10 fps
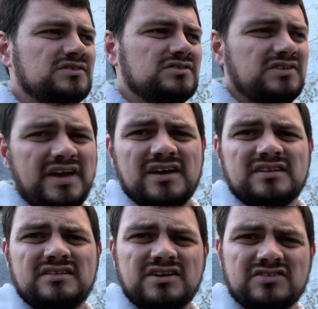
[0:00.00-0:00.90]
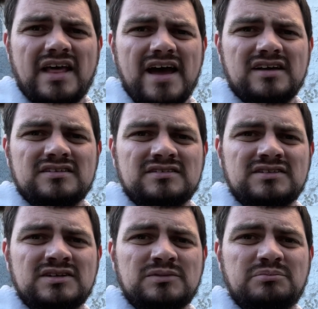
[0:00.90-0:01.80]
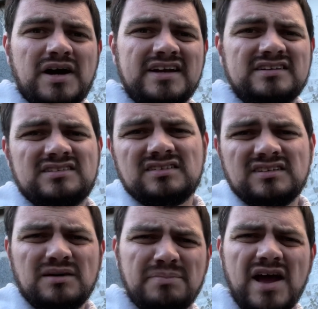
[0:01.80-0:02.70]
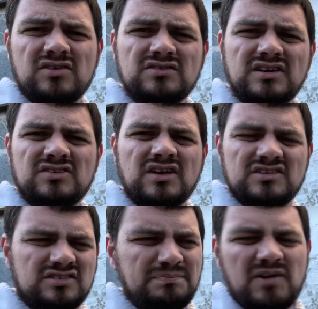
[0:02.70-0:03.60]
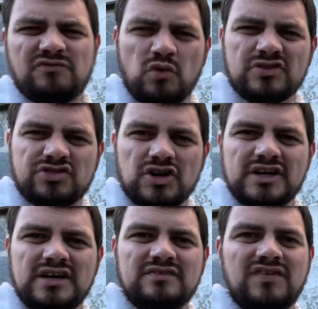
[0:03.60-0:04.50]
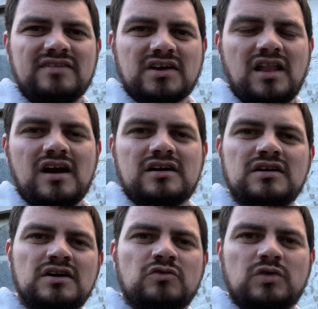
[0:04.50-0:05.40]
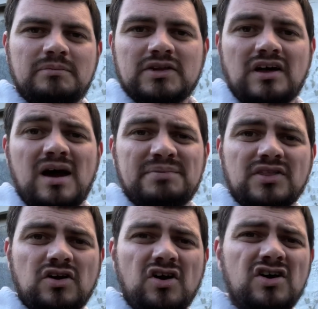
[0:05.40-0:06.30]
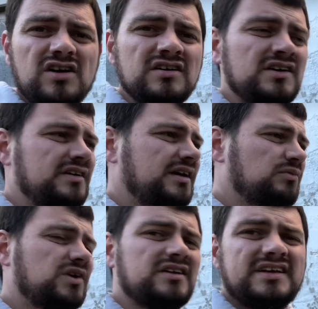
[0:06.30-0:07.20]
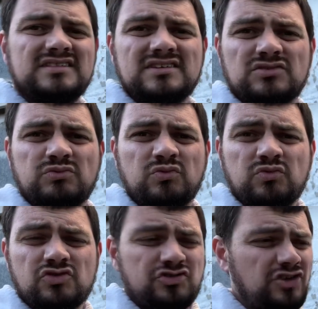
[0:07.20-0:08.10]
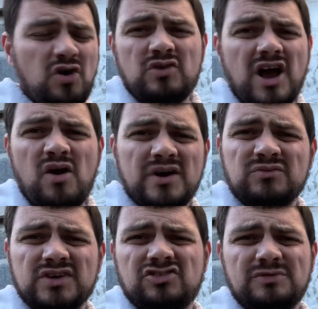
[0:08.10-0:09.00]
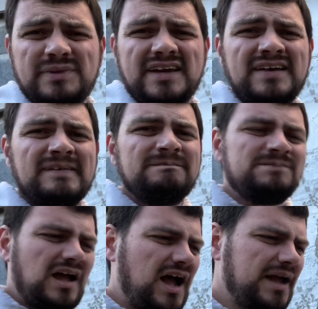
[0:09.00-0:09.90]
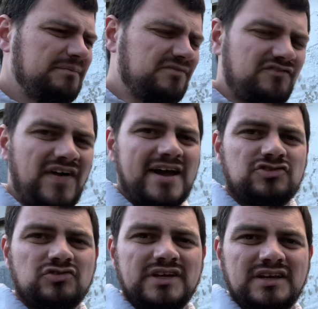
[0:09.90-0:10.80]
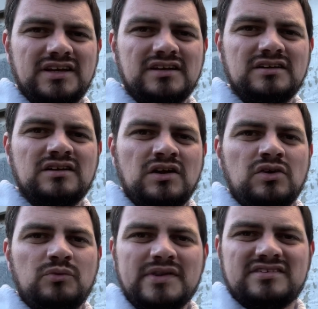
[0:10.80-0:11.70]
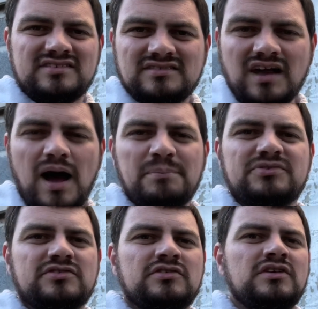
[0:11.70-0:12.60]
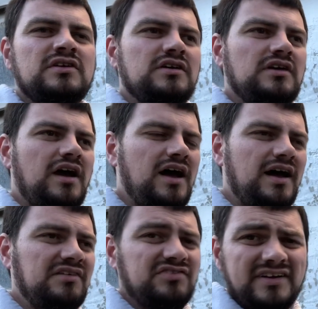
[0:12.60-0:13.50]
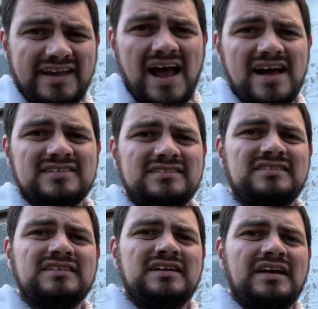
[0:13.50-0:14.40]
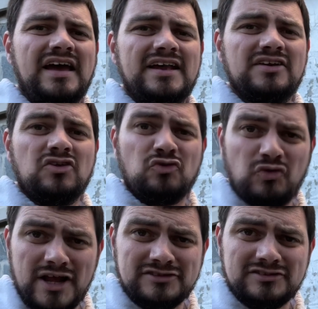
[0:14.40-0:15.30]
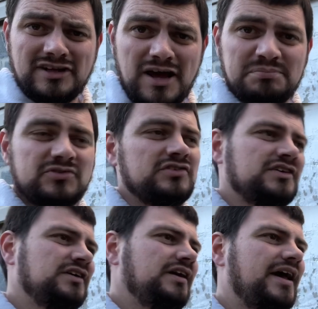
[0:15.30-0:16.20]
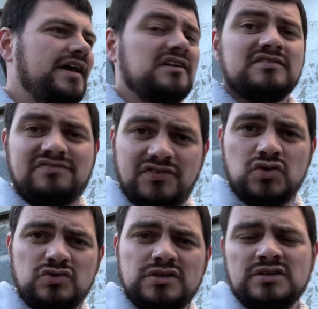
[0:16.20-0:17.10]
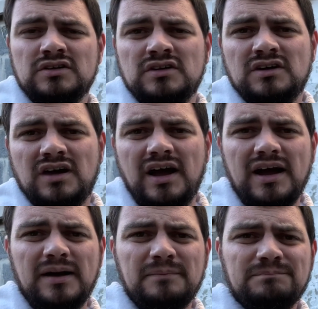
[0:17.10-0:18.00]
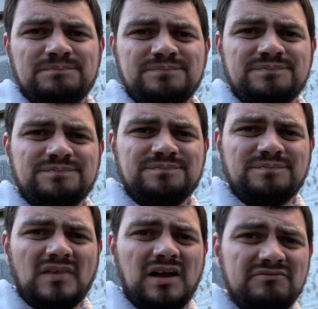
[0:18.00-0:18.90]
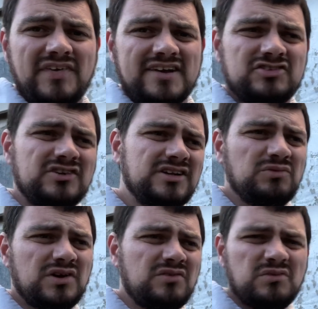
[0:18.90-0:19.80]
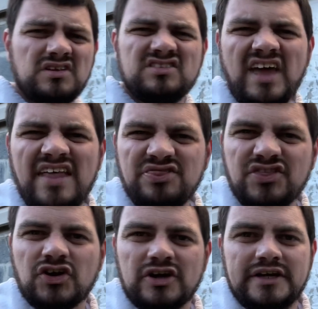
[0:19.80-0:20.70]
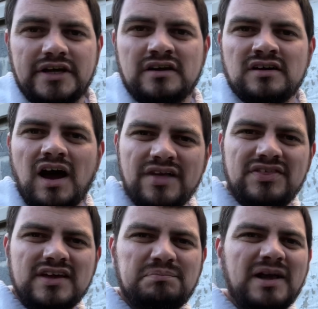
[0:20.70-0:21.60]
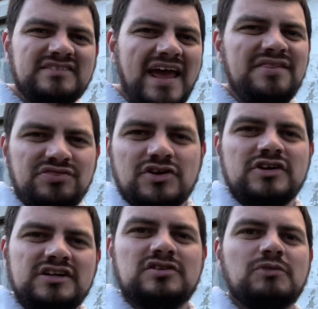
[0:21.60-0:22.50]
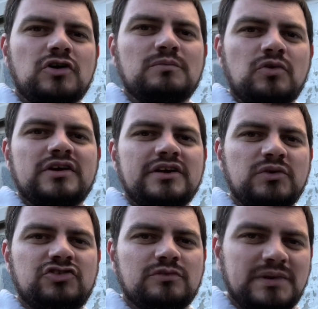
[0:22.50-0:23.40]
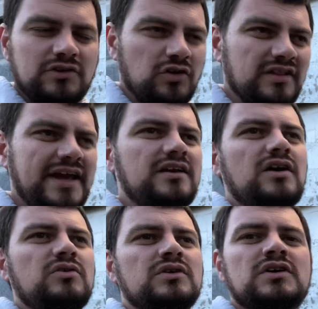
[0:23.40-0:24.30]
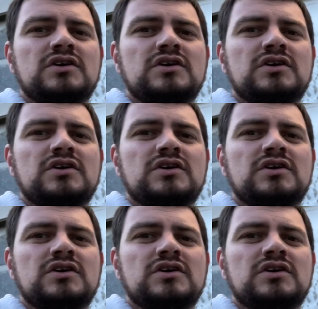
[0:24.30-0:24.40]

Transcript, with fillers: So yeah, there's that. But it's about it's about 4:30, 5 o'clock. We're about to hop in the car and we're gonna get this show going. We should be. I'm factoring in with stops uh, for gas and rest stops and food. Um, I'm factoring in. We're, we're 10:30. I think by 10.30 tomorrow morning, we should be in Orlando.